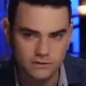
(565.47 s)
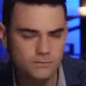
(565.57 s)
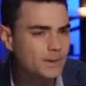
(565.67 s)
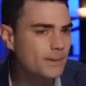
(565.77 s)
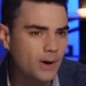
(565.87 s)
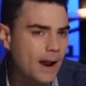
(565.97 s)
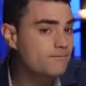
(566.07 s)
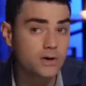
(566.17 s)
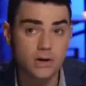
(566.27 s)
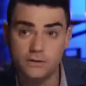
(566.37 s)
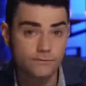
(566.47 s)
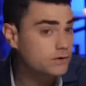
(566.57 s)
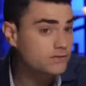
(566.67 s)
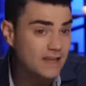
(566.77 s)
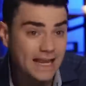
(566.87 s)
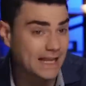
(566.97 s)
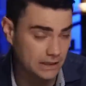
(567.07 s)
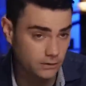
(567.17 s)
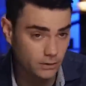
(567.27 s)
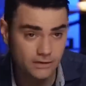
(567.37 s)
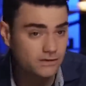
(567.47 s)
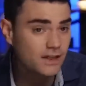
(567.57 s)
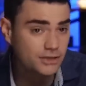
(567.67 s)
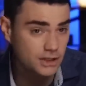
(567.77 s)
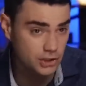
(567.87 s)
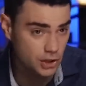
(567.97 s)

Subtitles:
This has been a problem for decades, okay? This is nothing